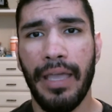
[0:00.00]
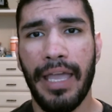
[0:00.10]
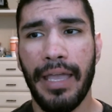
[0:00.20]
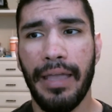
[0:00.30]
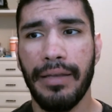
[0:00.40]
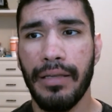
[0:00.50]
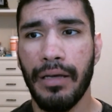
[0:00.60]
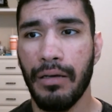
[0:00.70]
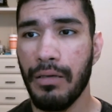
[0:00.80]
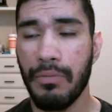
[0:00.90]
And
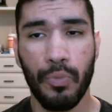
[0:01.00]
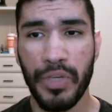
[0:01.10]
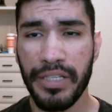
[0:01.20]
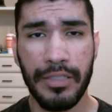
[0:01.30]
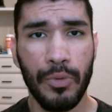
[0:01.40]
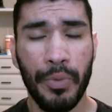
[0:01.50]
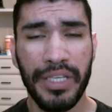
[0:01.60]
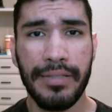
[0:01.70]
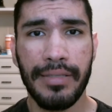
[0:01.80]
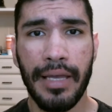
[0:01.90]
we can see what we
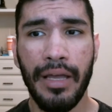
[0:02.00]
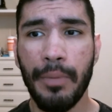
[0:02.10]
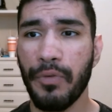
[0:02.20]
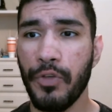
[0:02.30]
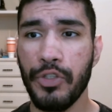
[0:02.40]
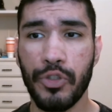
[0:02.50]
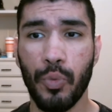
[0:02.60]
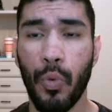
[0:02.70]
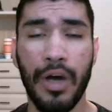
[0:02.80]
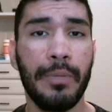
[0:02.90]
can set up. If you just
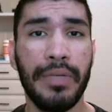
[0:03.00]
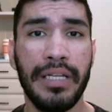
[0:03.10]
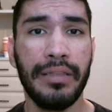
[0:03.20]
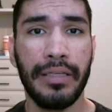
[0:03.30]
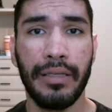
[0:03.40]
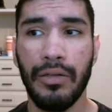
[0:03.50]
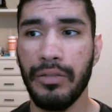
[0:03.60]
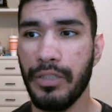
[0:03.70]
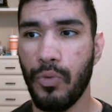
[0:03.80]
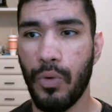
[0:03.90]
want to be in the
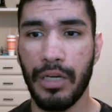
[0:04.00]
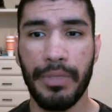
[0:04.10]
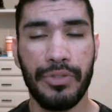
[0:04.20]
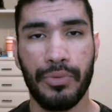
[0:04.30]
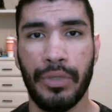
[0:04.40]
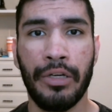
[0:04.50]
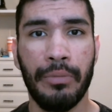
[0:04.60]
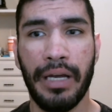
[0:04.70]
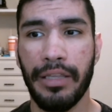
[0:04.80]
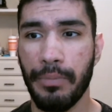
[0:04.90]
guild and want to be
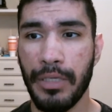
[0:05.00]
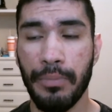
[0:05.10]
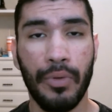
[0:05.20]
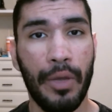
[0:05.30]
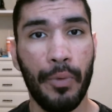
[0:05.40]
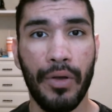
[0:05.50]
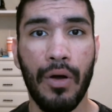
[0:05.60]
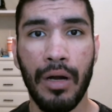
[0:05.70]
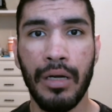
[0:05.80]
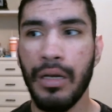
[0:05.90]
surrounded by the people that we
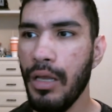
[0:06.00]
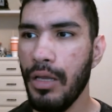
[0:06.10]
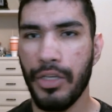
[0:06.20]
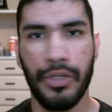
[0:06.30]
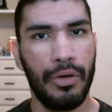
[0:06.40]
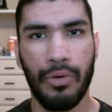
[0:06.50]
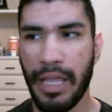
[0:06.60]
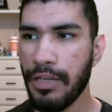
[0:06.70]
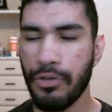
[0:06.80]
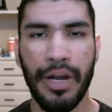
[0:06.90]
are,
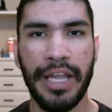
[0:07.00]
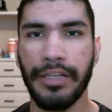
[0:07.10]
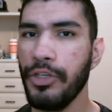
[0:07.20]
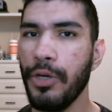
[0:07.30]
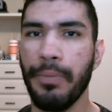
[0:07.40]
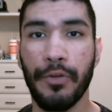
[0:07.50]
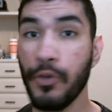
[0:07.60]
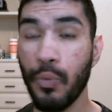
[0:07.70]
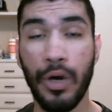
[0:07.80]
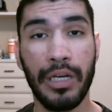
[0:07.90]
hey, great, but
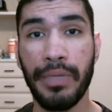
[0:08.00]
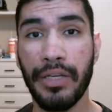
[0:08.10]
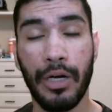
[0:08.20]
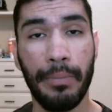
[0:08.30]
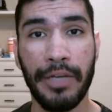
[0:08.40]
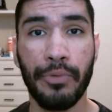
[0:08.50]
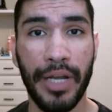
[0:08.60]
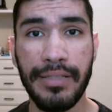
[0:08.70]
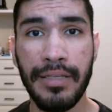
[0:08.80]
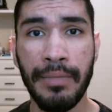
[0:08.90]
if you want to be in our main
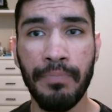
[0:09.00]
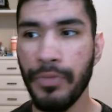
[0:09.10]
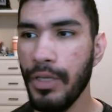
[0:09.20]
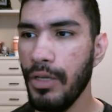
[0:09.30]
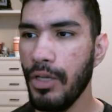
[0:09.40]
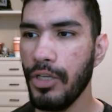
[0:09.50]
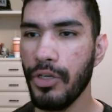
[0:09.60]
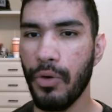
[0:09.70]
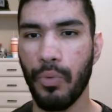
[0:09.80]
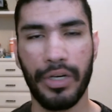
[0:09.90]
raid team,
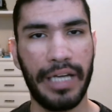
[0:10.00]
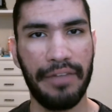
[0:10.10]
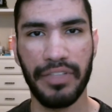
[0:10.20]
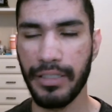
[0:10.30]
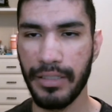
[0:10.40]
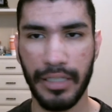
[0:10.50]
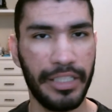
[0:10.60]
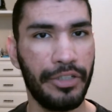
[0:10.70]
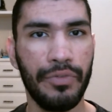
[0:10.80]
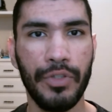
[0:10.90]
we're going to have to conduct
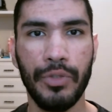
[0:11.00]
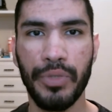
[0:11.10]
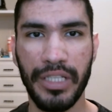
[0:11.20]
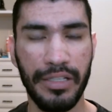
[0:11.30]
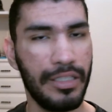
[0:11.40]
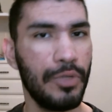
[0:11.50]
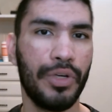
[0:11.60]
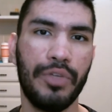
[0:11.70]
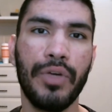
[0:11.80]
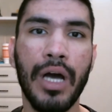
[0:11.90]
an interview. We need to see
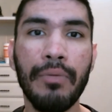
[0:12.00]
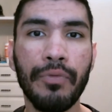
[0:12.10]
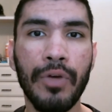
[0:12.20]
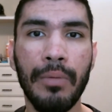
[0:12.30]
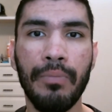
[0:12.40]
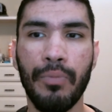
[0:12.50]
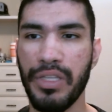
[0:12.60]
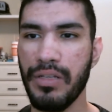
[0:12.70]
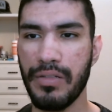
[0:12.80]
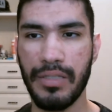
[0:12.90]
where you've come from. We
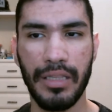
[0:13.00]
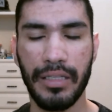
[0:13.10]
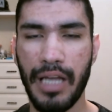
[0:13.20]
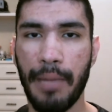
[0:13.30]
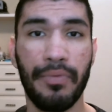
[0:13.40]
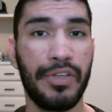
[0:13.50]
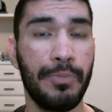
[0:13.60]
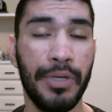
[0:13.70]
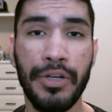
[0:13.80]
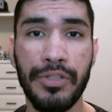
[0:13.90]
need to see the type of
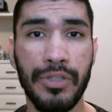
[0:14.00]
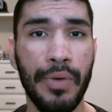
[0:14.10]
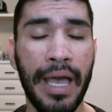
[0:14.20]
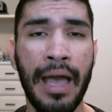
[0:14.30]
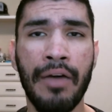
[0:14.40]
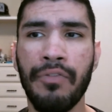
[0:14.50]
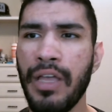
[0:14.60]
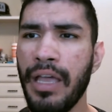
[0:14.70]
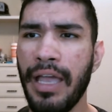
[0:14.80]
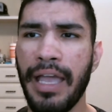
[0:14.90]
experience you have.
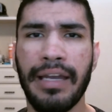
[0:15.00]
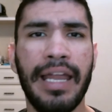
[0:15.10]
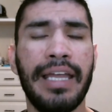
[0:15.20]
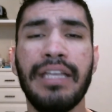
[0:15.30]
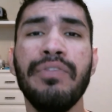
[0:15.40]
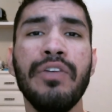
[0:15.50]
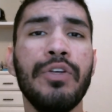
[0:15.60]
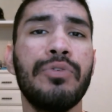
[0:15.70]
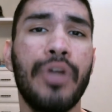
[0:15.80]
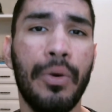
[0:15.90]
And hey, even if
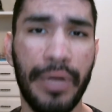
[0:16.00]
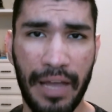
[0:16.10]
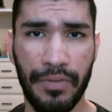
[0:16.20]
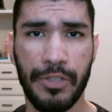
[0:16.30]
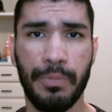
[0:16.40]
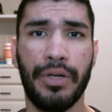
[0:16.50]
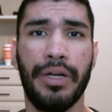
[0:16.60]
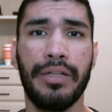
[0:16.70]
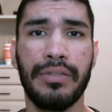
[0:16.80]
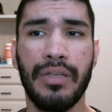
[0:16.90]
you don't have
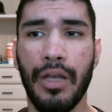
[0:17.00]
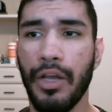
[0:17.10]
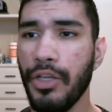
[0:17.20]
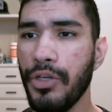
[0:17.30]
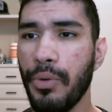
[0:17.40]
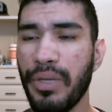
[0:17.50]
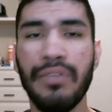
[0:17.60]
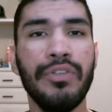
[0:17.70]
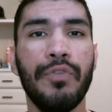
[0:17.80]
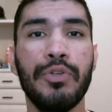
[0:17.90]
experience,
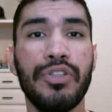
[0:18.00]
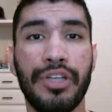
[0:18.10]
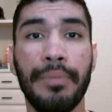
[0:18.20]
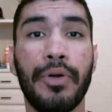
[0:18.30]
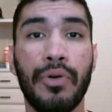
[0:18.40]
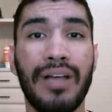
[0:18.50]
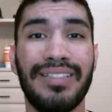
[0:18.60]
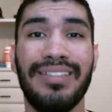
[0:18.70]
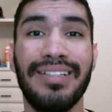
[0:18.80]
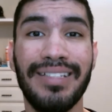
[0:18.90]
even if you just come
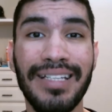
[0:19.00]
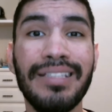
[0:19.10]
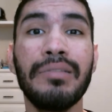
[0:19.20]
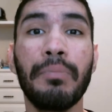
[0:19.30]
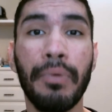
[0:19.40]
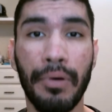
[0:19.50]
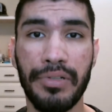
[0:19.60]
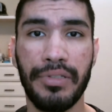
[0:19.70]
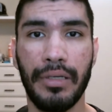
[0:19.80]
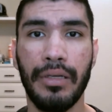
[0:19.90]
across as a decent
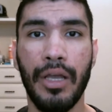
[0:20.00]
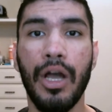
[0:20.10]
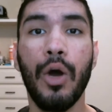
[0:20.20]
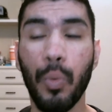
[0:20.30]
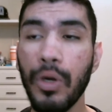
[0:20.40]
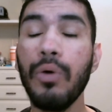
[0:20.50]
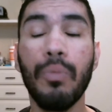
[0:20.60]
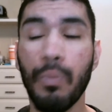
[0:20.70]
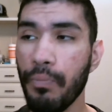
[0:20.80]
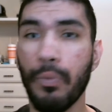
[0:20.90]
person,
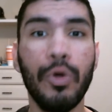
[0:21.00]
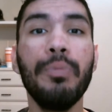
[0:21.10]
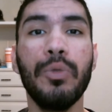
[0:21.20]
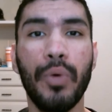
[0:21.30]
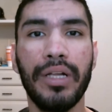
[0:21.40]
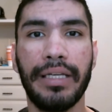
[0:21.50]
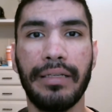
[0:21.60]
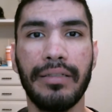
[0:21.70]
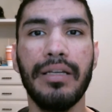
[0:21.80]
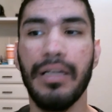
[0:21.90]
we'll be
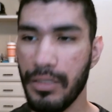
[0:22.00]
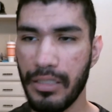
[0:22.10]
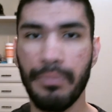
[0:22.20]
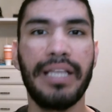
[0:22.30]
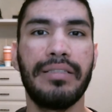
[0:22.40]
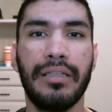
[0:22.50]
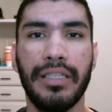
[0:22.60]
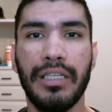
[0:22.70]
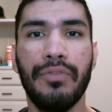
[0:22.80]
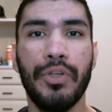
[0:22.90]
willing to
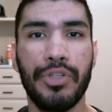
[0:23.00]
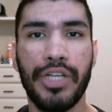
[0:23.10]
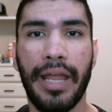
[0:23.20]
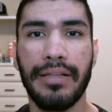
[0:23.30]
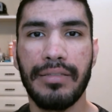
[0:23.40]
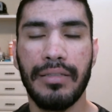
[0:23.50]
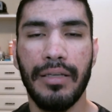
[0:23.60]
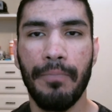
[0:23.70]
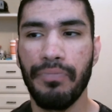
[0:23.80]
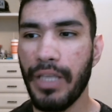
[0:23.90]
basically give you a chance.
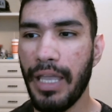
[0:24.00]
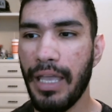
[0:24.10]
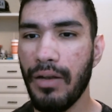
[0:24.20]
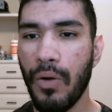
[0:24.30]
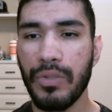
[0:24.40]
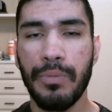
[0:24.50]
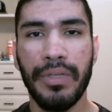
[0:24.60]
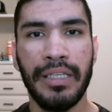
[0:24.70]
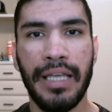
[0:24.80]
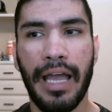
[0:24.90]
And
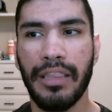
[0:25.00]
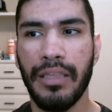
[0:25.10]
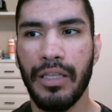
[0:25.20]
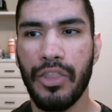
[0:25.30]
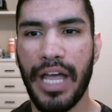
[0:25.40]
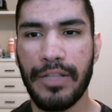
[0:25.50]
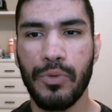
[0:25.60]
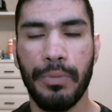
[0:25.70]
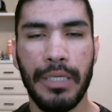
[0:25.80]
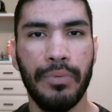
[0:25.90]
ultimately, I think
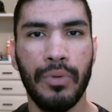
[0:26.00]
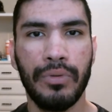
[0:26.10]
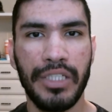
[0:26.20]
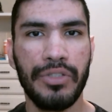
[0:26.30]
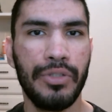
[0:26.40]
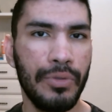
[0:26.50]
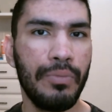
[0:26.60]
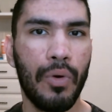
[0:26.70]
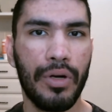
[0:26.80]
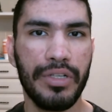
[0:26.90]
that's what people need to do
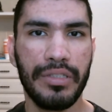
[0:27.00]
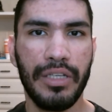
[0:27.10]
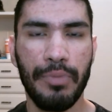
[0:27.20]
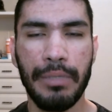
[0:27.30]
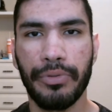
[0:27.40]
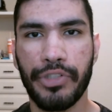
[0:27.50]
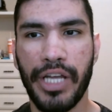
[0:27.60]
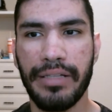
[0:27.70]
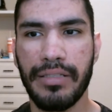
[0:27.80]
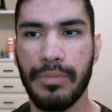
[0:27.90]
more, is give people
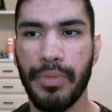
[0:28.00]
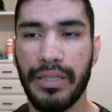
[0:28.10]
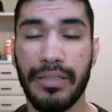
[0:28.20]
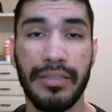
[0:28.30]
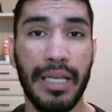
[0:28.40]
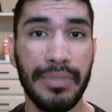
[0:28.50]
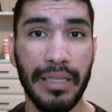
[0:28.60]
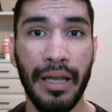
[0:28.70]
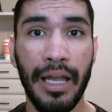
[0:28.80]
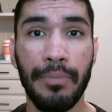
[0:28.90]
chances. But at the same
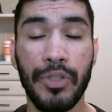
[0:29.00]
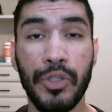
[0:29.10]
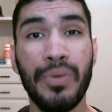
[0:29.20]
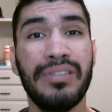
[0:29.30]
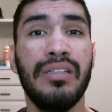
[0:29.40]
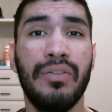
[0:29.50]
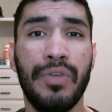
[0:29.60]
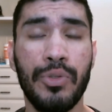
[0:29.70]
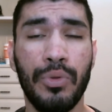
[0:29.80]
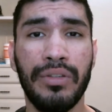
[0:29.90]
time, you as the
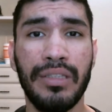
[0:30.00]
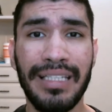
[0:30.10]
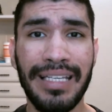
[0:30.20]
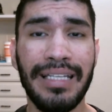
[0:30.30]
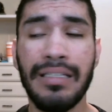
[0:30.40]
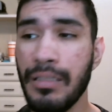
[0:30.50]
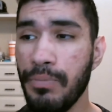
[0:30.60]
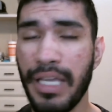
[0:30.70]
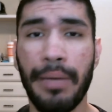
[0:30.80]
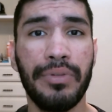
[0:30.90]
individual need to
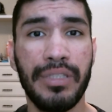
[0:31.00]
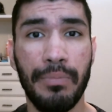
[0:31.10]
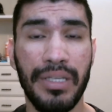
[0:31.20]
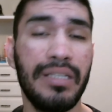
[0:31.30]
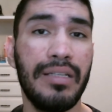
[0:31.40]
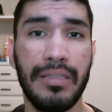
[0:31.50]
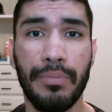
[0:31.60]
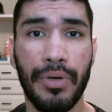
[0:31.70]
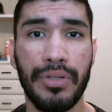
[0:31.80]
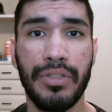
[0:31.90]
be able to be a
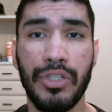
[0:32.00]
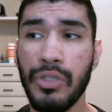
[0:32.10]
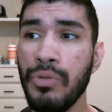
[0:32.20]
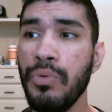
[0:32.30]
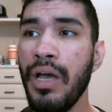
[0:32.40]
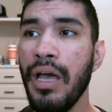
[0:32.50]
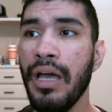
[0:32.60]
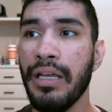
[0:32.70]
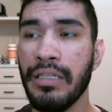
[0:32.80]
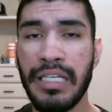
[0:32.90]
decent person. You
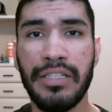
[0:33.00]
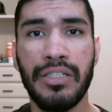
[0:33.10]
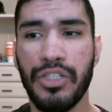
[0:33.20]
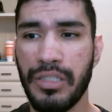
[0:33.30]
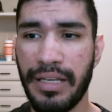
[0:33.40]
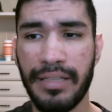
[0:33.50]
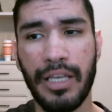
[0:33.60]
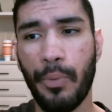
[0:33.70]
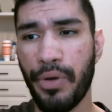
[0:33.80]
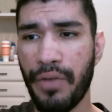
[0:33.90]
need to just set
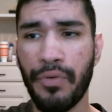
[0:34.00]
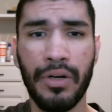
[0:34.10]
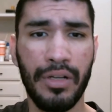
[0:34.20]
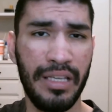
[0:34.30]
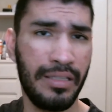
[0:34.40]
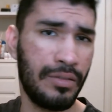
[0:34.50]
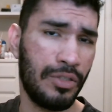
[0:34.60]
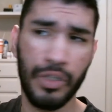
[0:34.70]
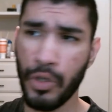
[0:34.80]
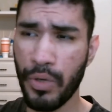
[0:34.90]
aside whatever is,
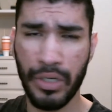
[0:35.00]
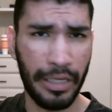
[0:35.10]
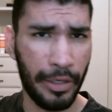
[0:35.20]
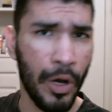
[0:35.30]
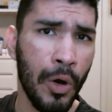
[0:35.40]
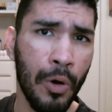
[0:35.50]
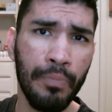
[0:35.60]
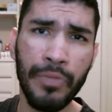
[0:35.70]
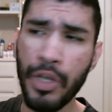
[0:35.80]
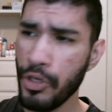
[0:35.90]
going on at
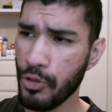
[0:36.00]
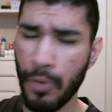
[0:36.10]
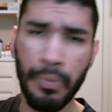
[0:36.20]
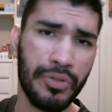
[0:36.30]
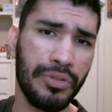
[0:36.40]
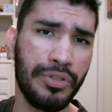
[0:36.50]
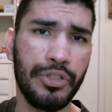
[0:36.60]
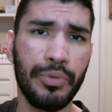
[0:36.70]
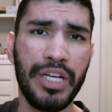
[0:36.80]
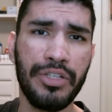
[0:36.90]
home, your own personal
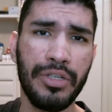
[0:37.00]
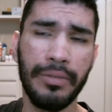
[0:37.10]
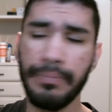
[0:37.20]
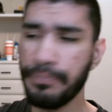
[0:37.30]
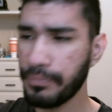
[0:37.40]
situation,